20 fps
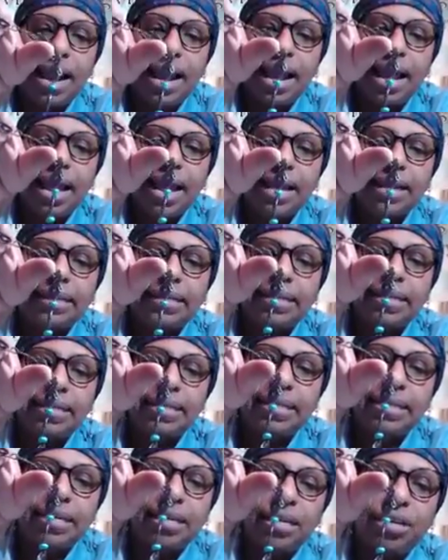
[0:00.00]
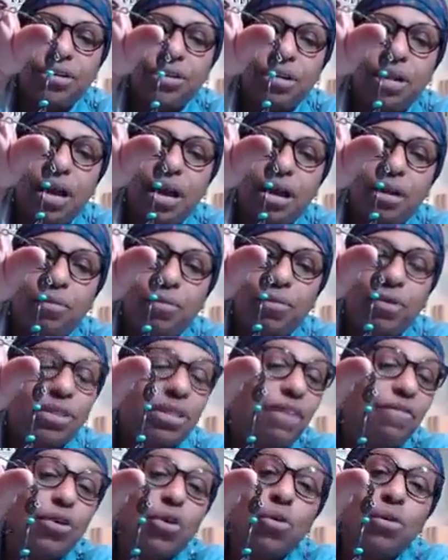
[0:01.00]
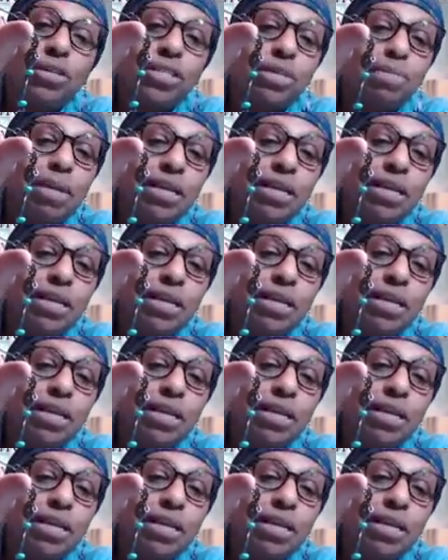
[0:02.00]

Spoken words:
and continued with, of course,